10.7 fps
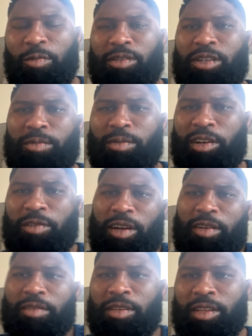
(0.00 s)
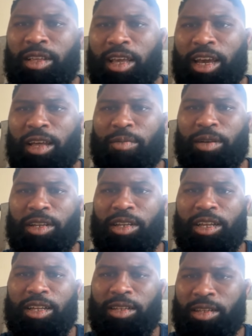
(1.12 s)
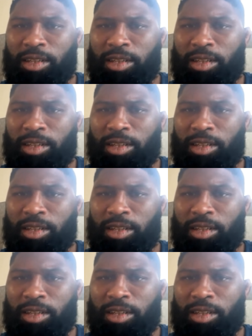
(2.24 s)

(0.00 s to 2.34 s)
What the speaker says: went to the playground, had a play date,